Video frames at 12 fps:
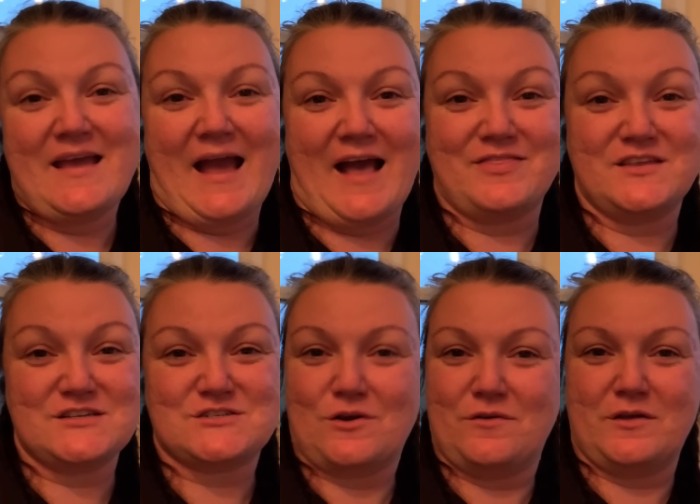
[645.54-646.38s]
at this
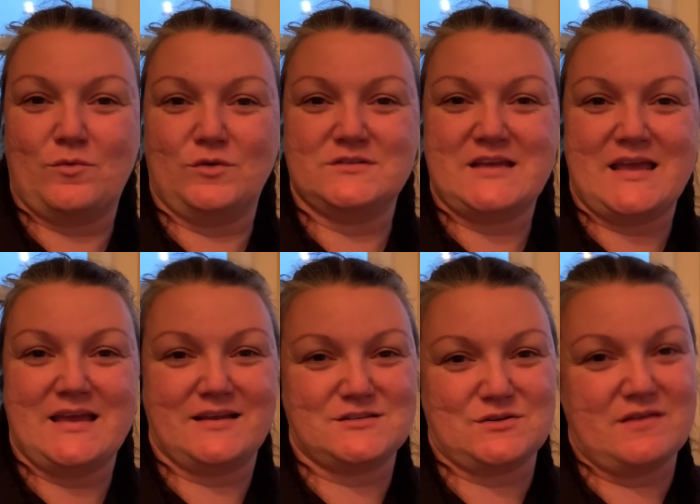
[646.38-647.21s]
show that we'll
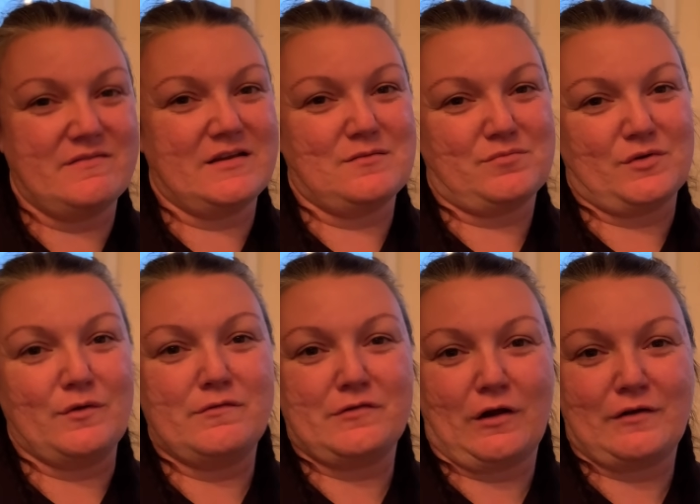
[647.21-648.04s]
take to even
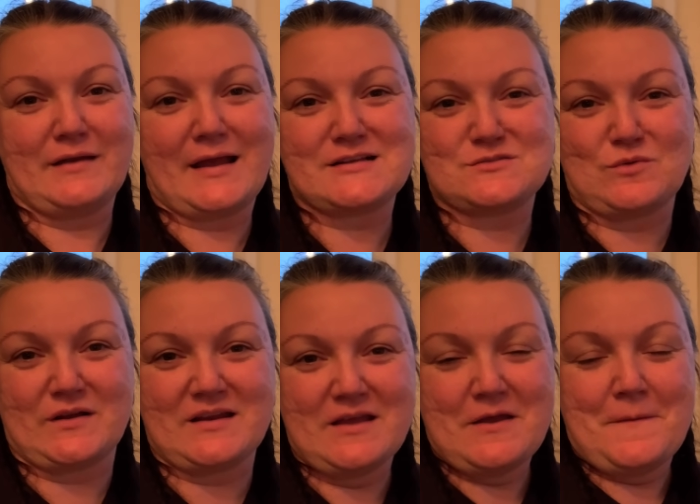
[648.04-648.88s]
improve for our next one